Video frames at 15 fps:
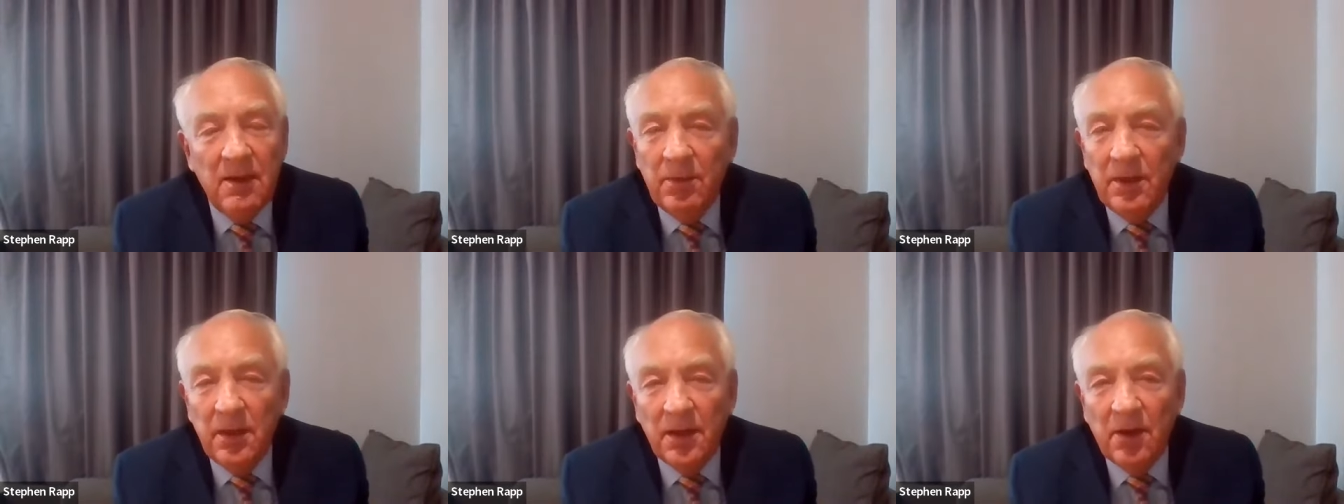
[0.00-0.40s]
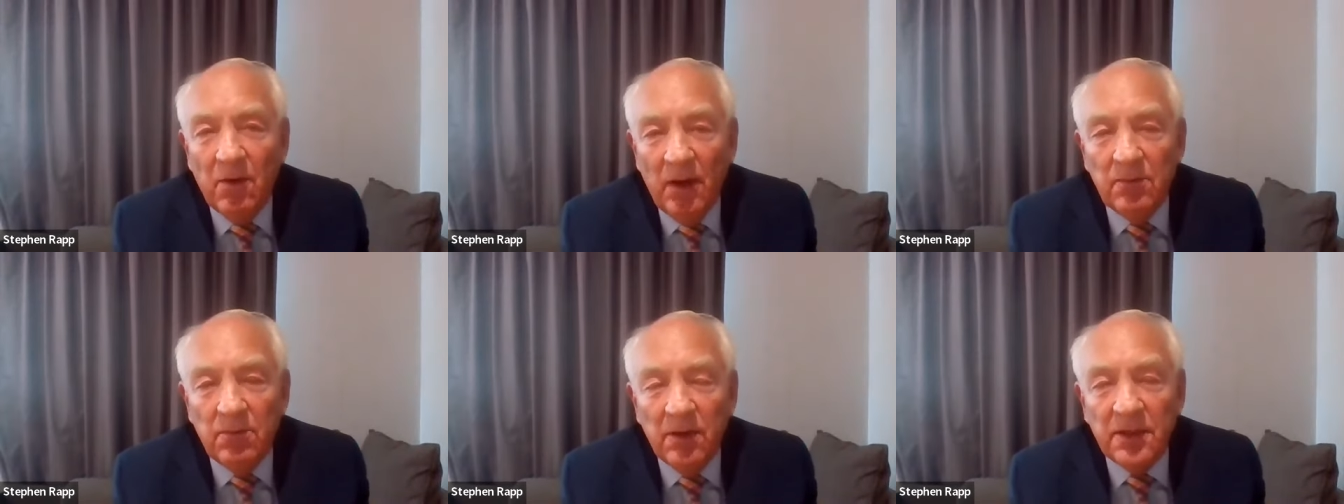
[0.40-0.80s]
but an
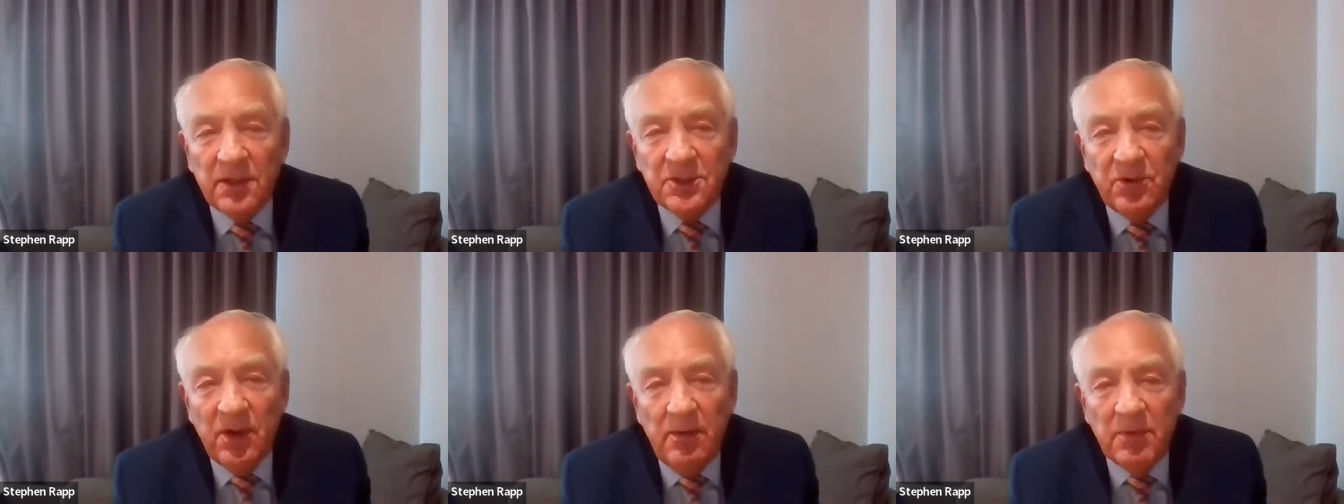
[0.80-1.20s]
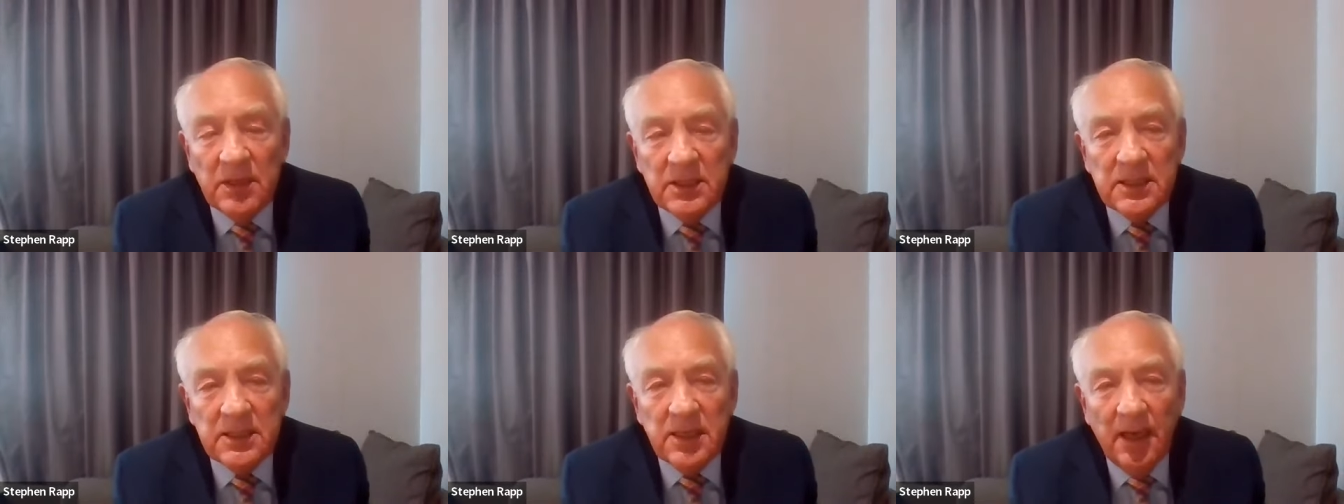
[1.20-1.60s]
incredible
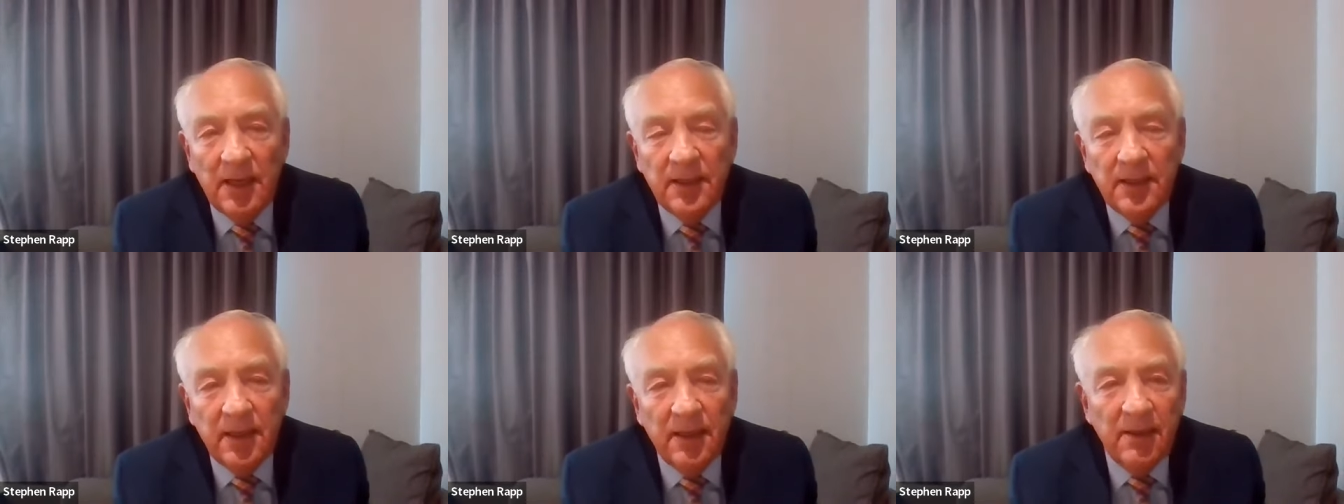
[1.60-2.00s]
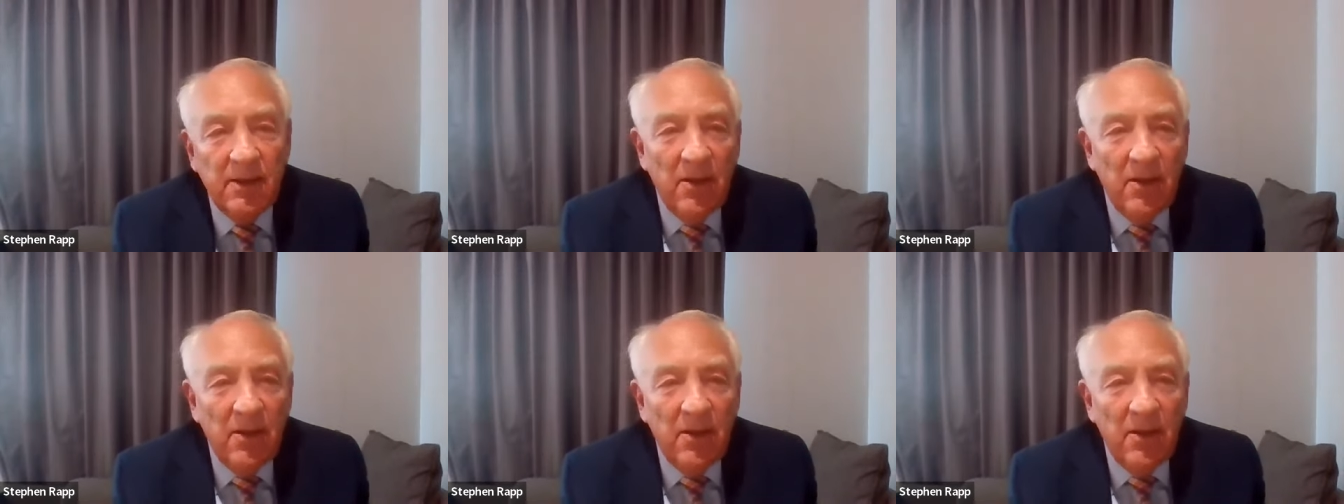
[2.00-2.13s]
extremist. And